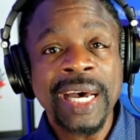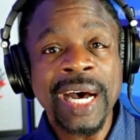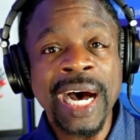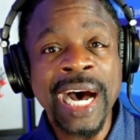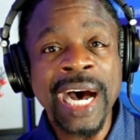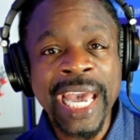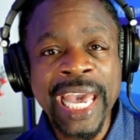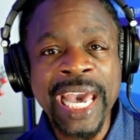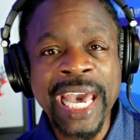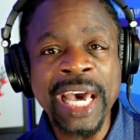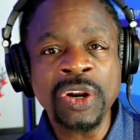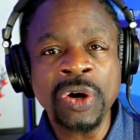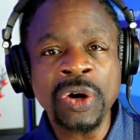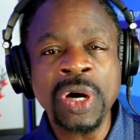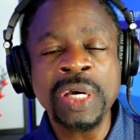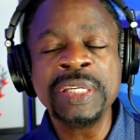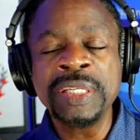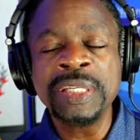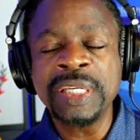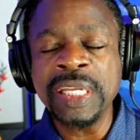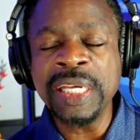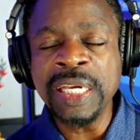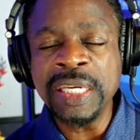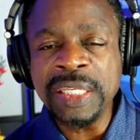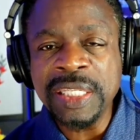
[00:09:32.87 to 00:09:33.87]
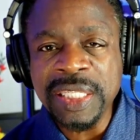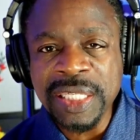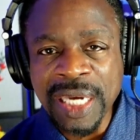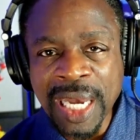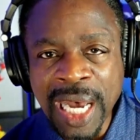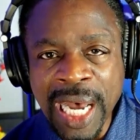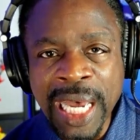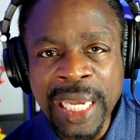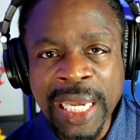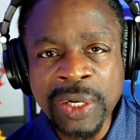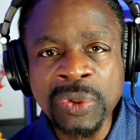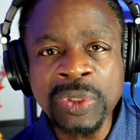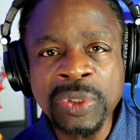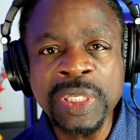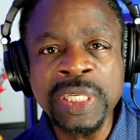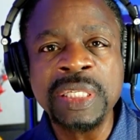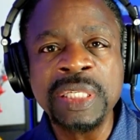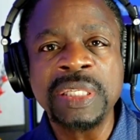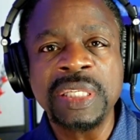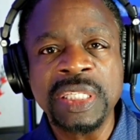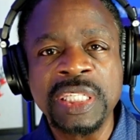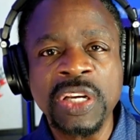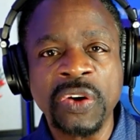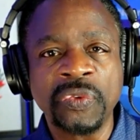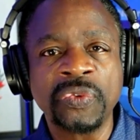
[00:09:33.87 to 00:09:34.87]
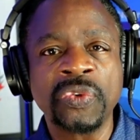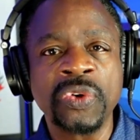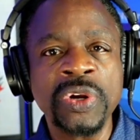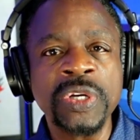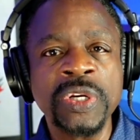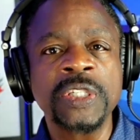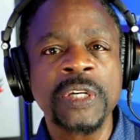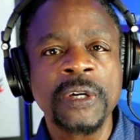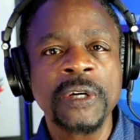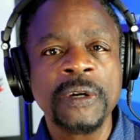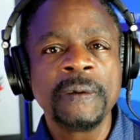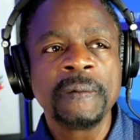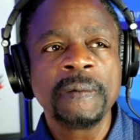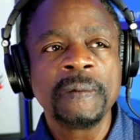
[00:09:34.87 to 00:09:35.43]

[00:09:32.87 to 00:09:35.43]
I had an entirely different